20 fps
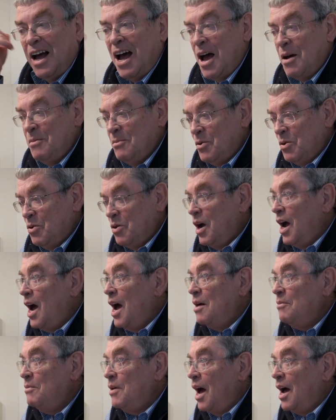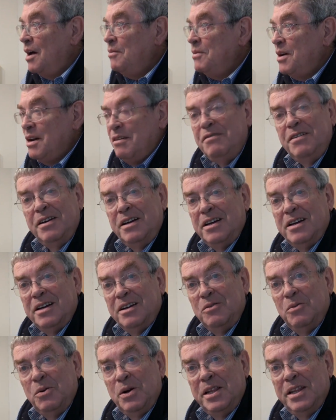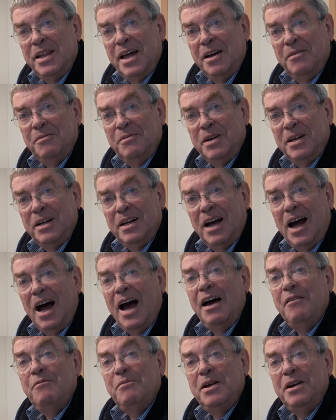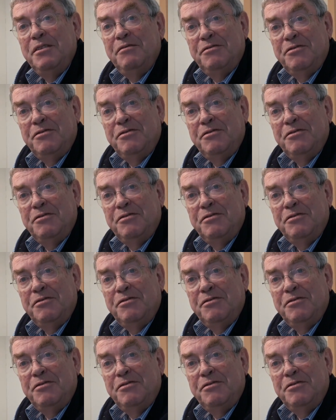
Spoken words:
I'm living with them. I have many